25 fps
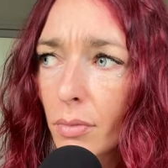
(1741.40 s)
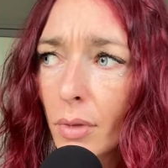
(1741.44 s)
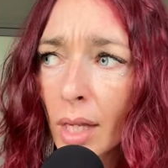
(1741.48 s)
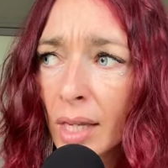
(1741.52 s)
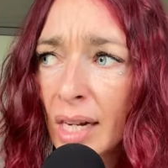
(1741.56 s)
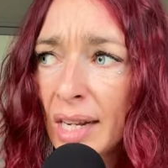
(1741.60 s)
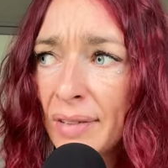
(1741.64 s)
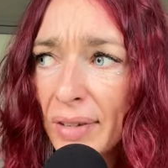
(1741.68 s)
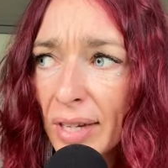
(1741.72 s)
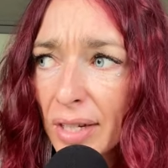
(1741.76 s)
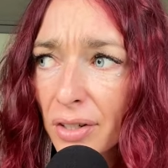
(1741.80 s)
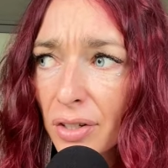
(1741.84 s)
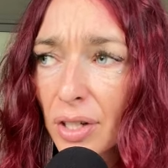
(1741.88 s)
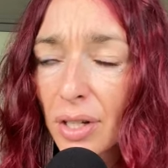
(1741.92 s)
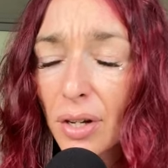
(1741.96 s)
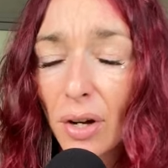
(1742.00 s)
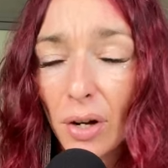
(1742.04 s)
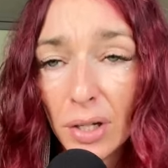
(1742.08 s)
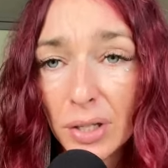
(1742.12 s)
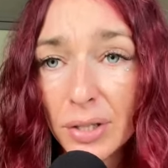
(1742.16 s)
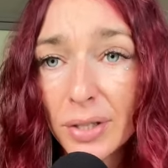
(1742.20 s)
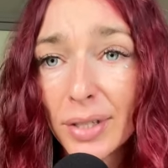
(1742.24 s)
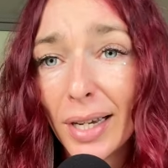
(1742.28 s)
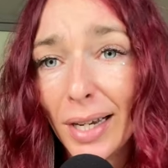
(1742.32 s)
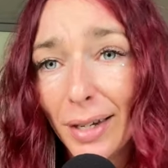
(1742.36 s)
and I've actually
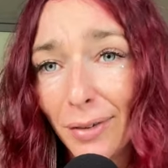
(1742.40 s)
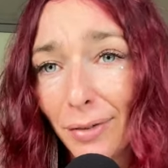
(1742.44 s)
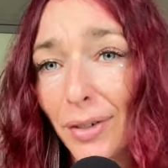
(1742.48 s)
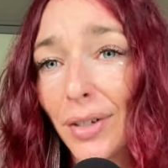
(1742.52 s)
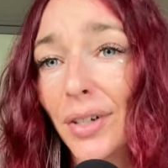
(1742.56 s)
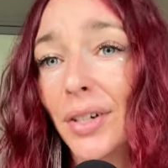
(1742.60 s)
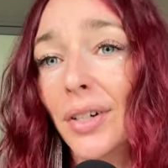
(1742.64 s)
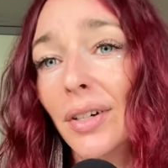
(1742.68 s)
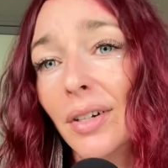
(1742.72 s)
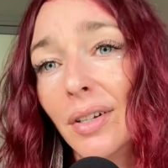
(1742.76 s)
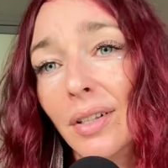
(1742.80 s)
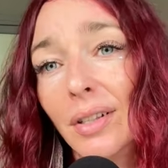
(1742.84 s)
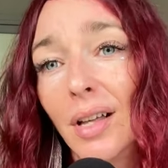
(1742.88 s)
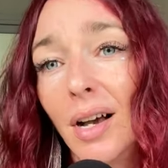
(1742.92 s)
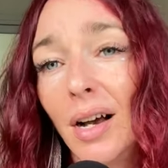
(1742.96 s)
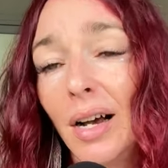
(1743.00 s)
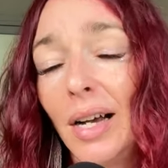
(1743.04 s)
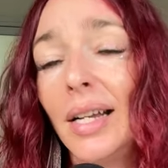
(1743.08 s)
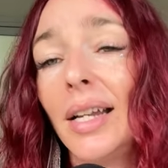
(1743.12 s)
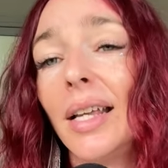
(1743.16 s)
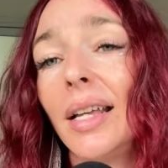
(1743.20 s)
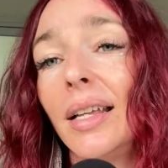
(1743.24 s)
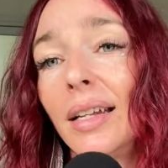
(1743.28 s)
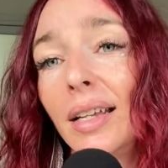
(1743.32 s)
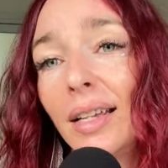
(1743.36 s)
gone to Africa a
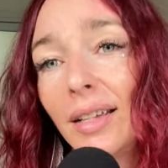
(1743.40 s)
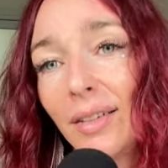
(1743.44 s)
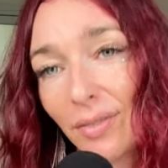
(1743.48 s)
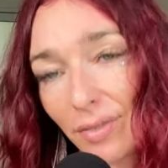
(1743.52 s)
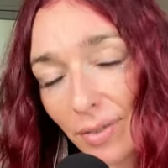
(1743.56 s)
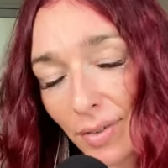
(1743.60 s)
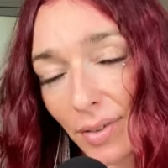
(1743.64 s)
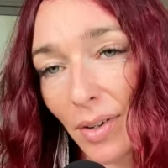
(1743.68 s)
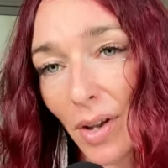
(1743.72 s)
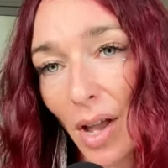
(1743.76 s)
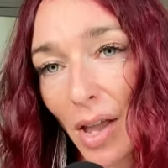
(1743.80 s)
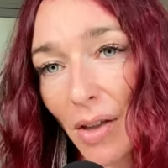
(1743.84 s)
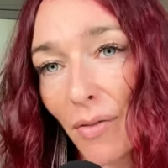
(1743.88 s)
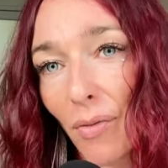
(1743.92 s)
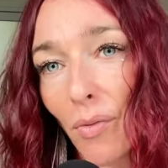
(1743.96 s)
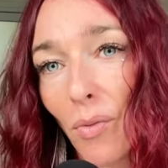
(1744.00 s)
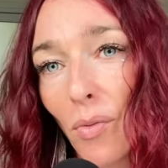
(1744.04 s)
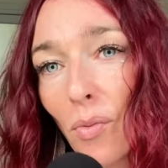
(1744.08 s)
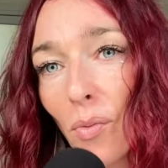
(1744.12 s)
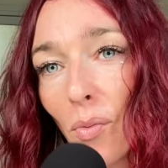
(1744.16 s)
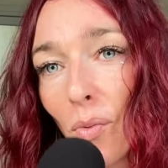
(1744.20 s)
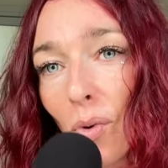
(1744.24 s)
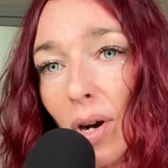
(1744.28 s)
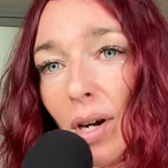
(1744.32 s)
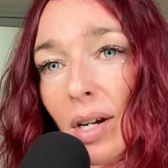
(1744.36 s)
lot and I've, I've
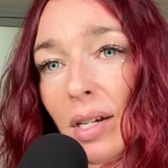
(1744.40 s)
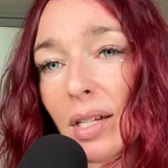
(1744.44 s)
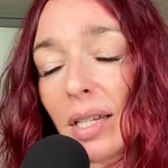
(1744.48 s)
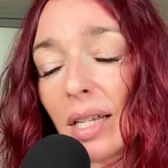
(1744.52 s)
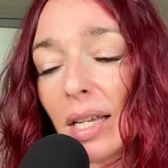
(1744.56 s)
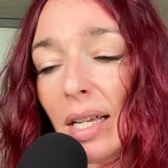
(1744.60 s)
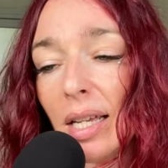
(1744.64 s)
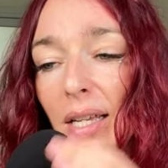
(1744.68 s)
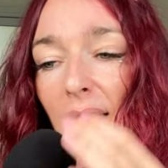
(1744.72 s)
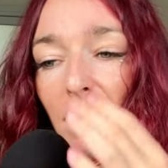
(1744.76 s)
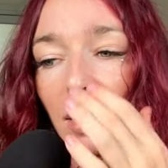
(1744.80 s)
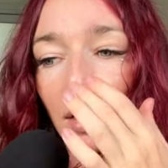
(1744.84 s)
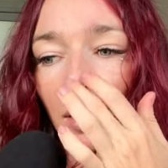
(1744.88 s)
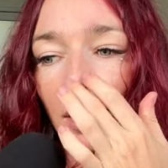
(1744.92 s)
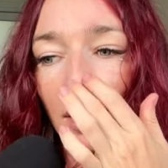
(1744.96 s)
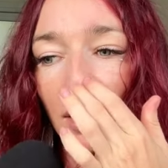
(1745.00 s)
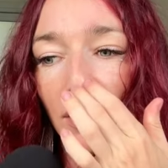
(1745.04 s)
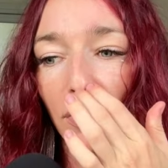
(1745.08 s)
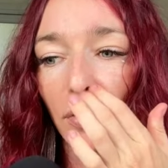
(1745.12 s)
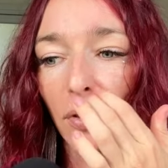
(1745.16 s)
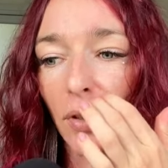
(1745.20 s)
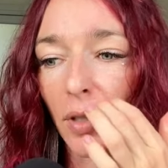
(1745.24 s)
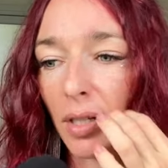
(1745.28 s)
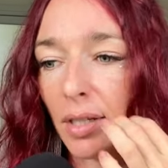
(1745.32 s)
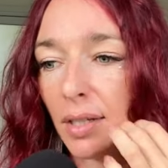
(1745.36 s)
worked in
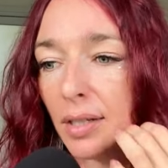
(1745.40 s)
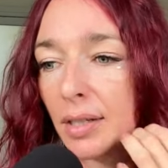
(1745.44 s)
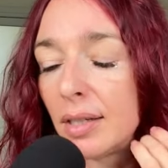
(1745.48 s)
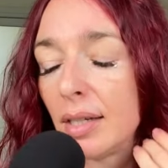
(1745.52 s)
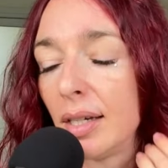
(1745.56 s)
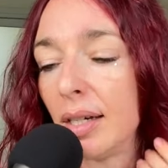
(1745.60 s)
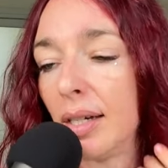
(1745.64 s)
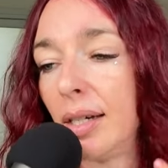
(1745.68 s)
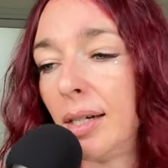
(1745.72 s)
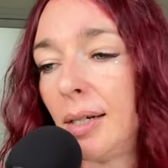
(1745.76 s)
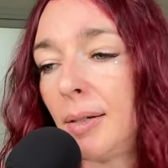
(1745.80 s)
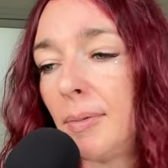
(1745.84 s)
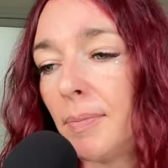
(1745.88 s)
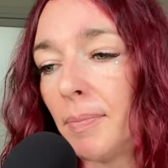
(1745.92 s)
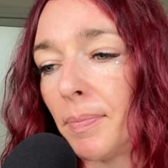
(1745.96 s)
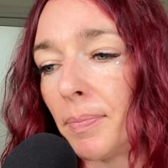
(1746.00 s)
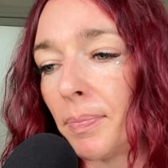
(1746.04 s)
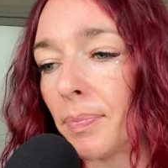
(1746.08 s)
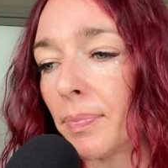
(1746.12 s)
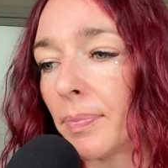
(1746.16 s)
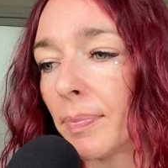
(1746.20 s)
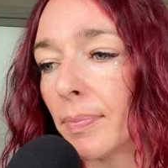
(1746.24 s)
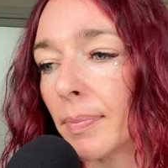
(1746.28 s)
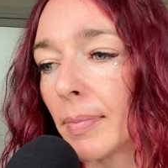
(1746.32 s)
different um,